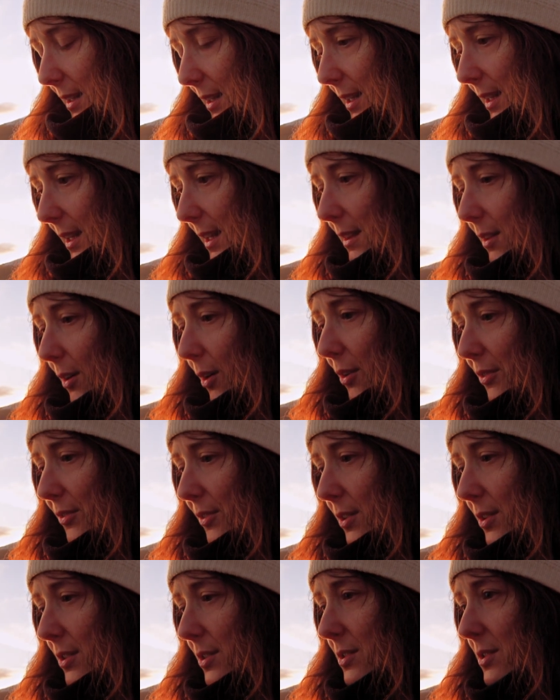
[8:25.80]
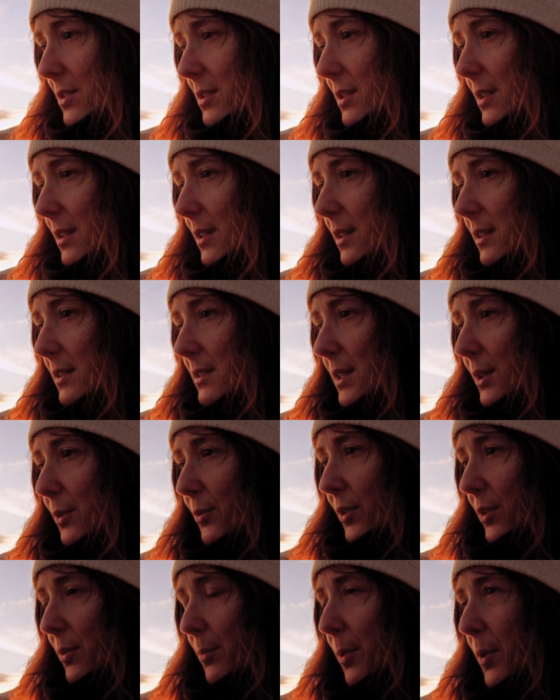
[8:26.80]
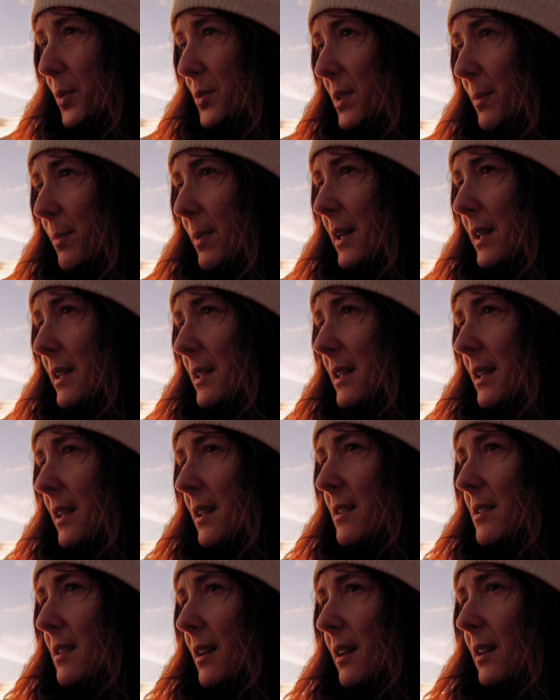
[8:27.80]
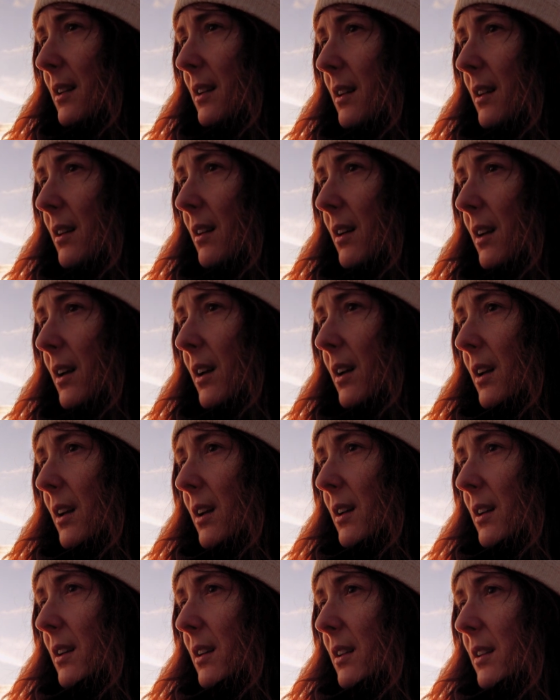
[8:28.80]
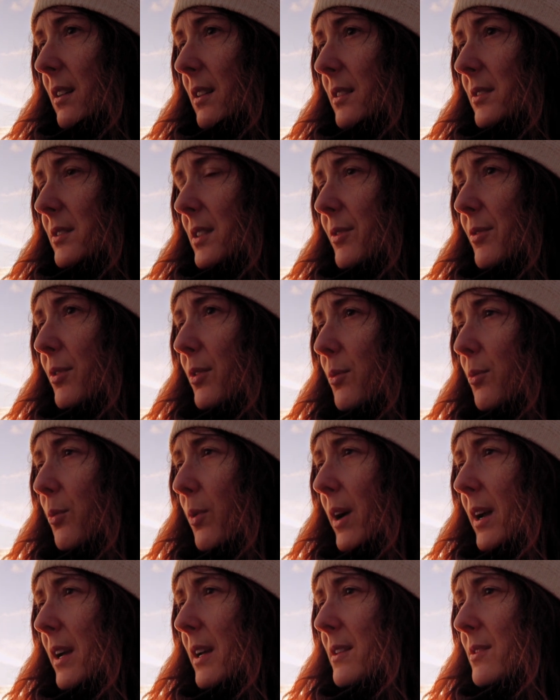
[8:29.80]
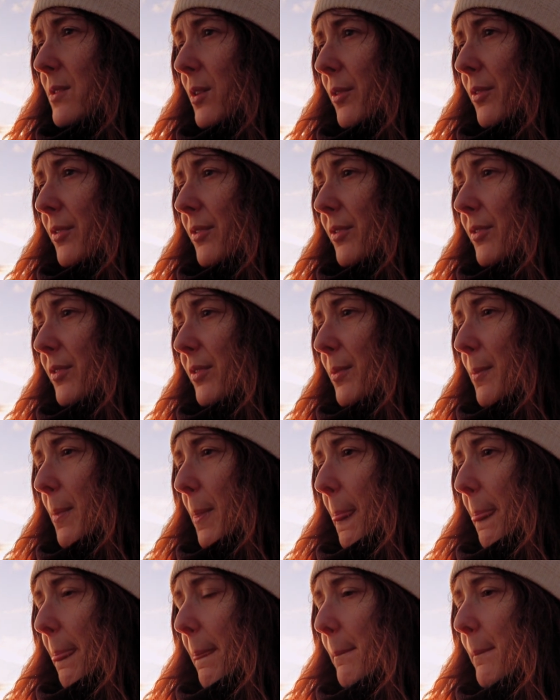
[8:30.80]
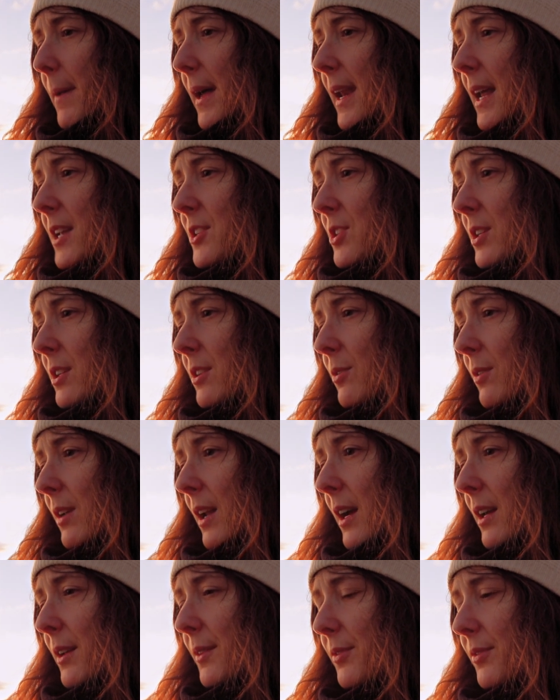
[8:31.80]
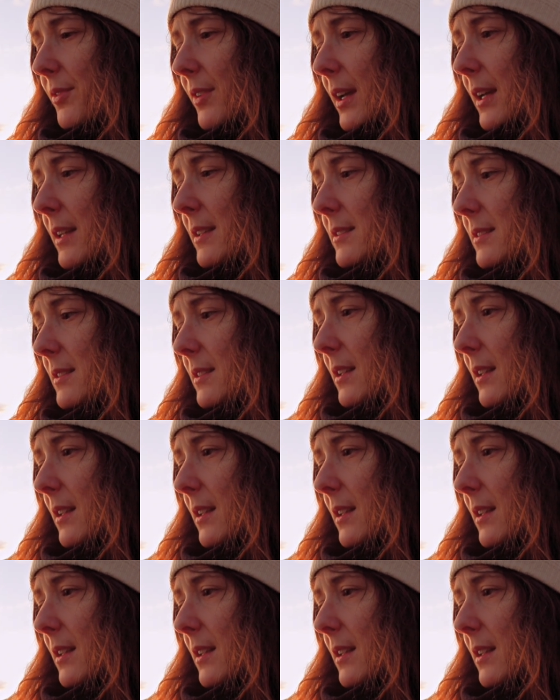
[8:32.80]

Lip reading: it offers different possibilities and different ways of managing your life, and